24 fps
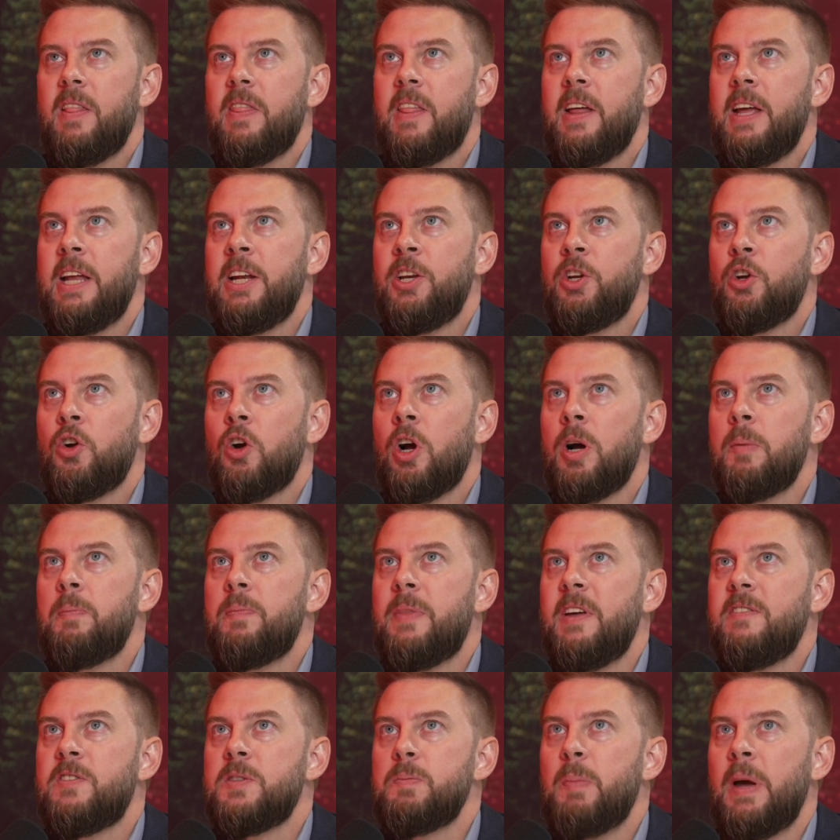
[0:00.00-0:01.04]
in Europe,
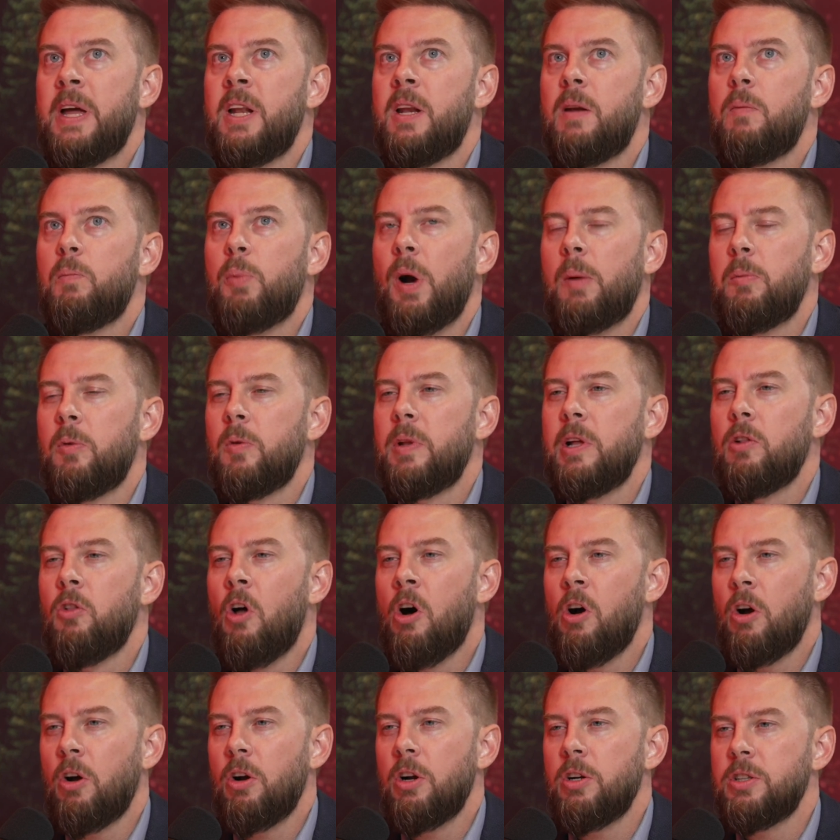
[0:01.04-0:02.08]
they've spent probably
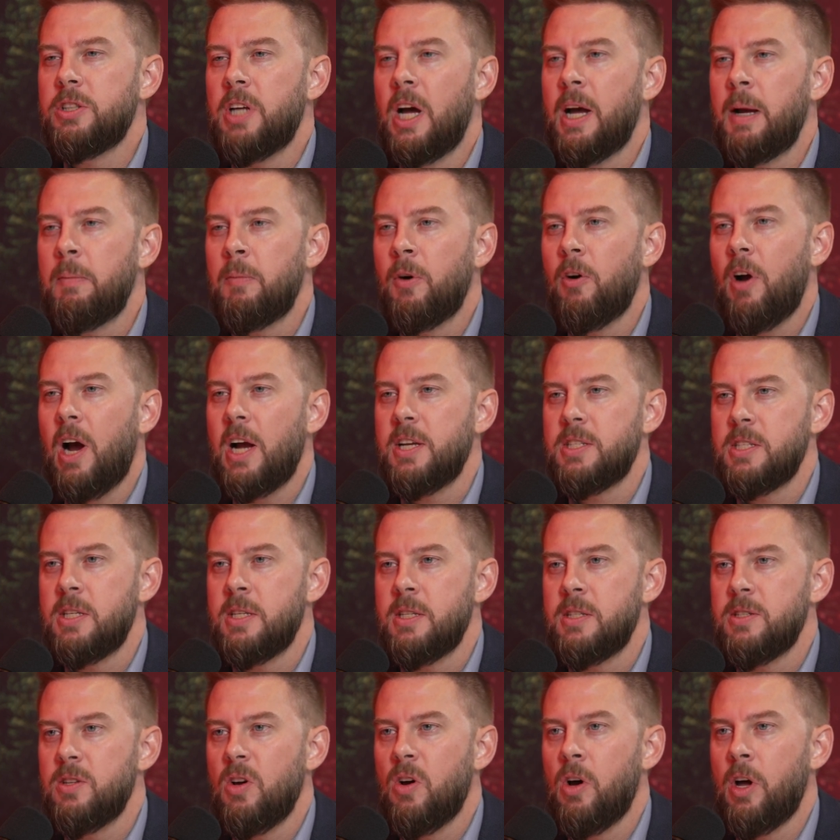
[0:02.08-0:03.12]
longer time
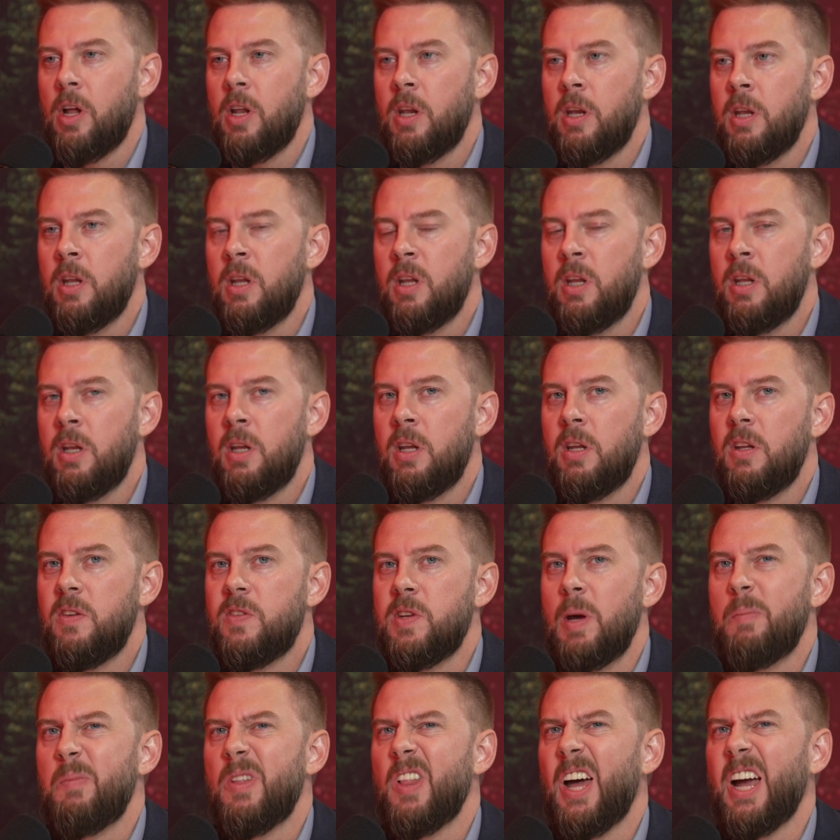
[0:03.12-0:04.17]
horizons on
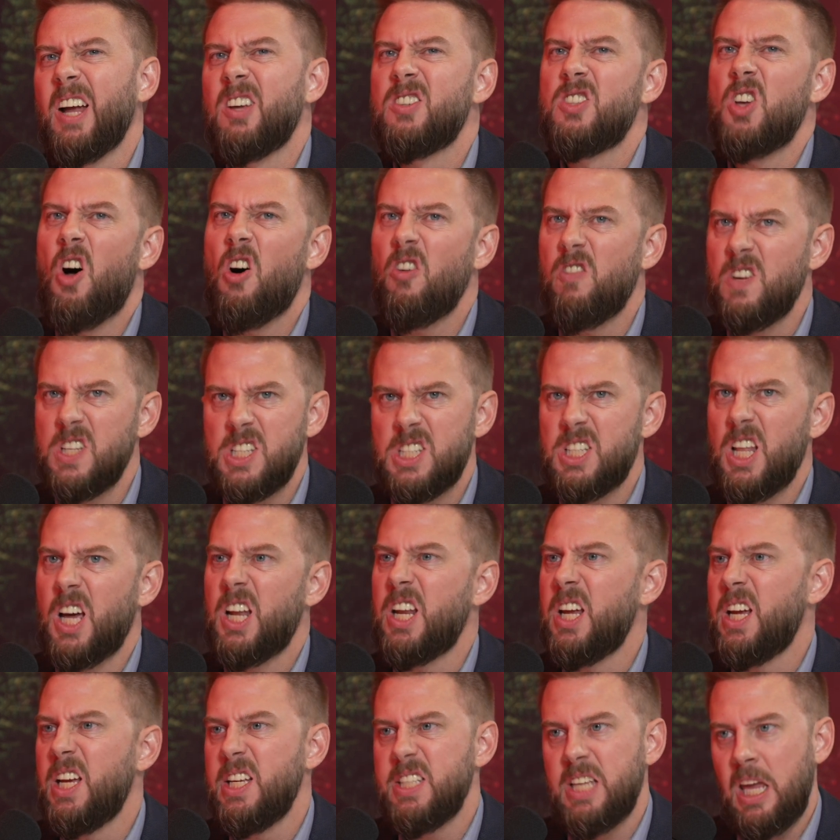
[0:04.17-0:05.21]
some of like solvent
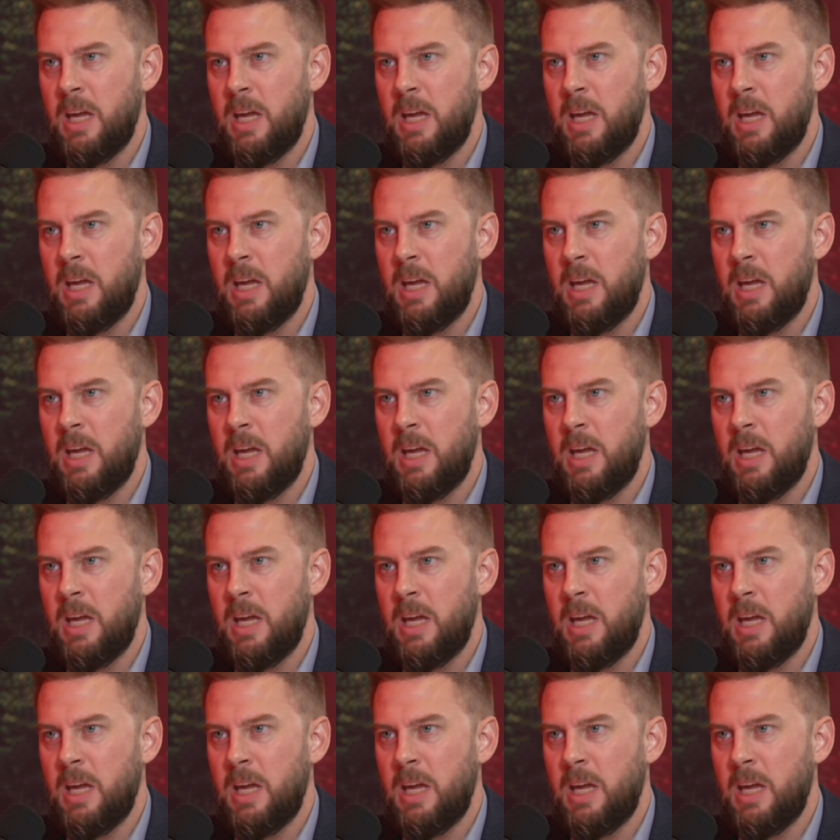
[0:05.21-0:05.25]
studies,